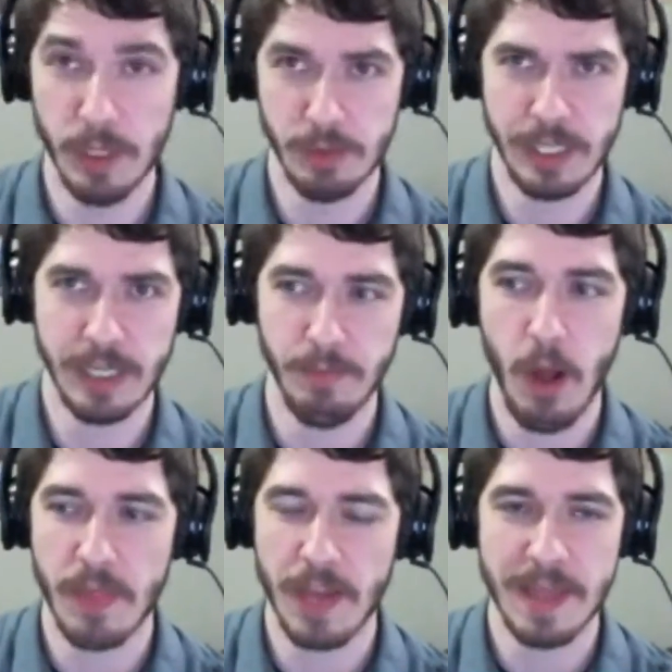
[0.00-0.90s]
It was like a
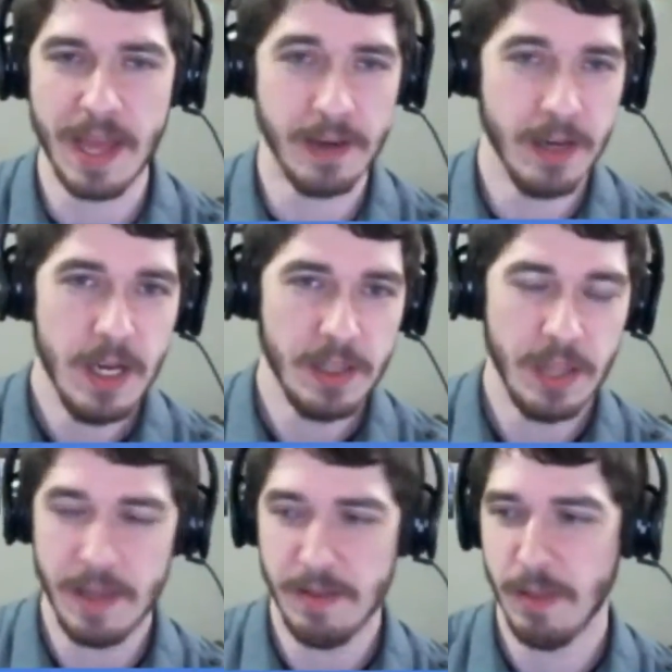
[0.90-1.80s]
month, and then
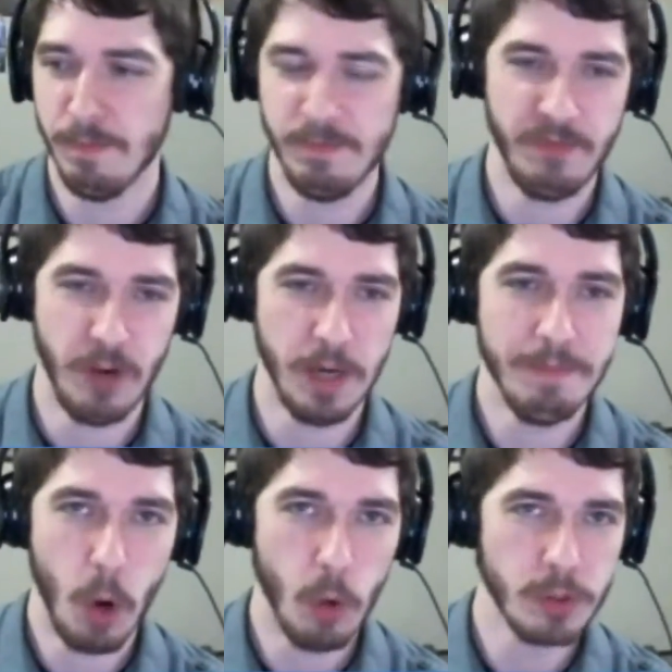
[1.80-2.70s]
the fucking
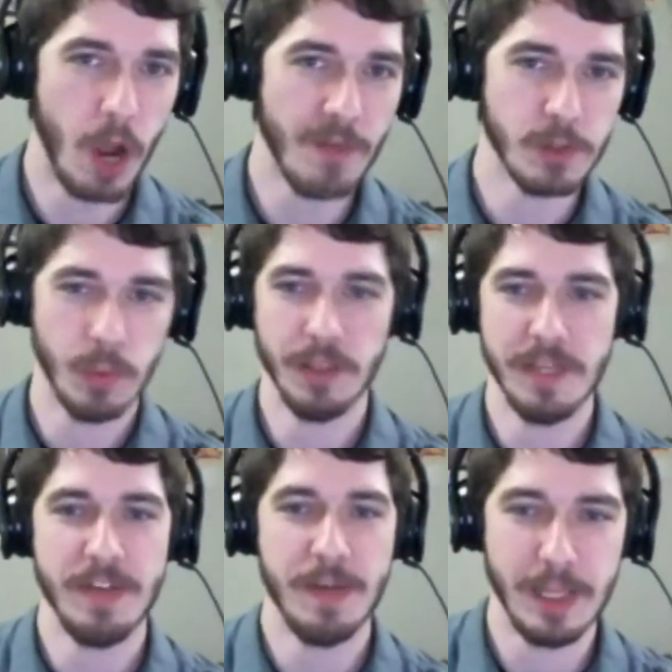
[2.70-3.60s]
post office wouldn't
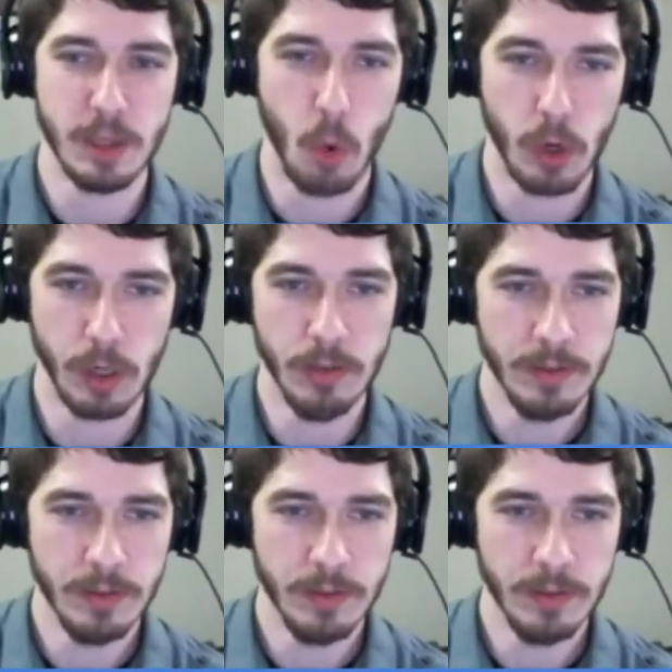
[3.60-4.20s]
leave it at my door.